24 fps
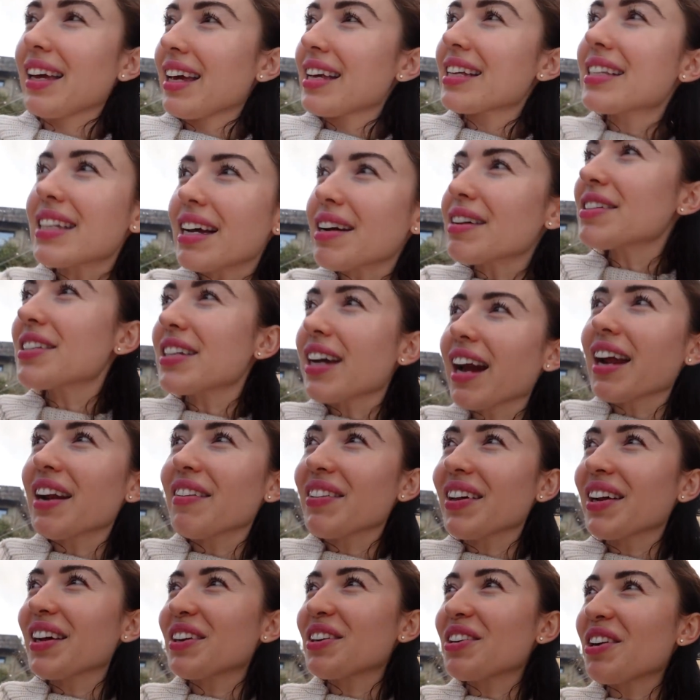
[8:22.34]
It sounds kind
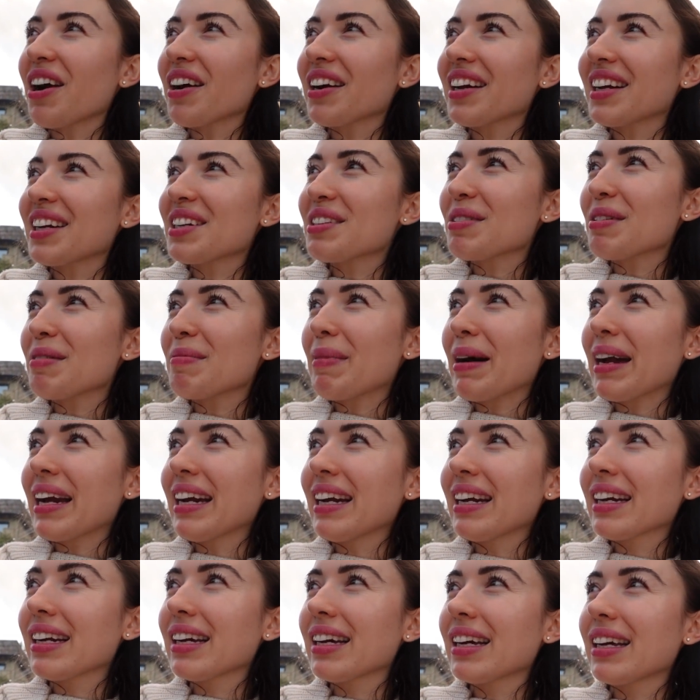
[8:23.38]
of like you're talking uh, to a uh,
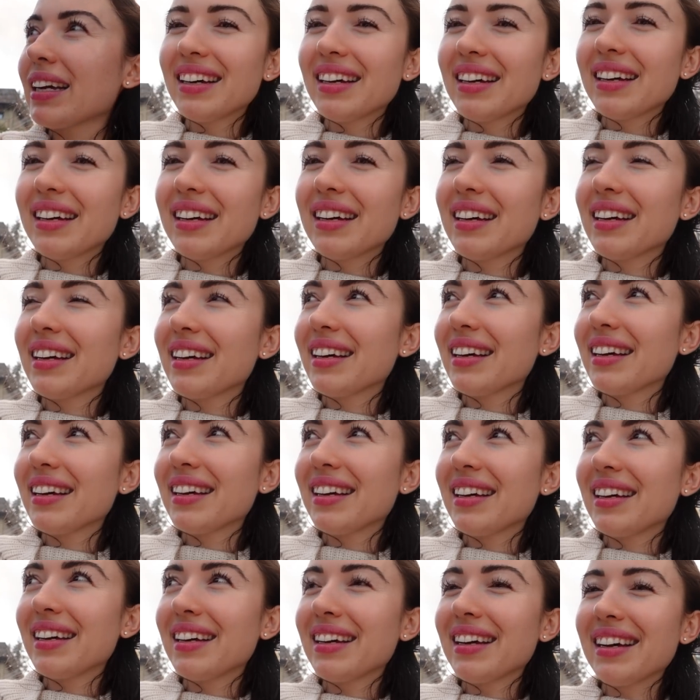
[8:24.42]
mic. Maybe a little
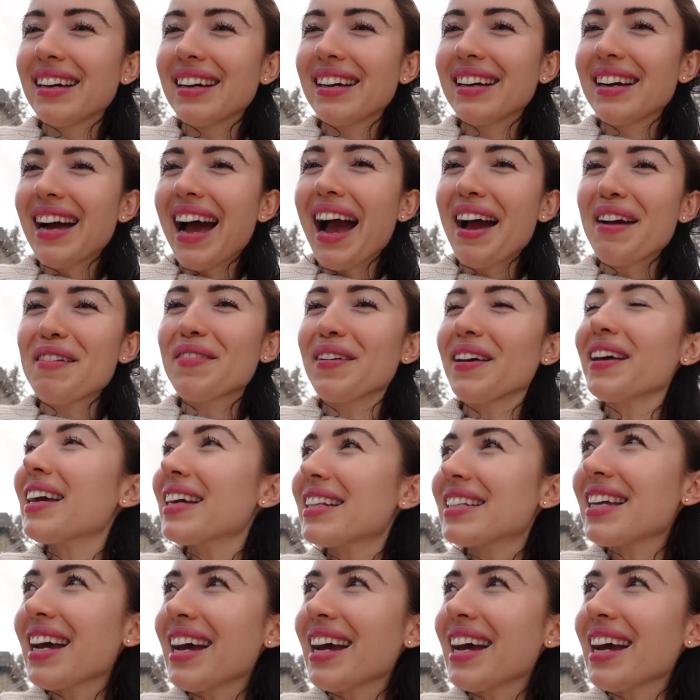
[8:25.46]
bit. Oh yeah, feel, bit. It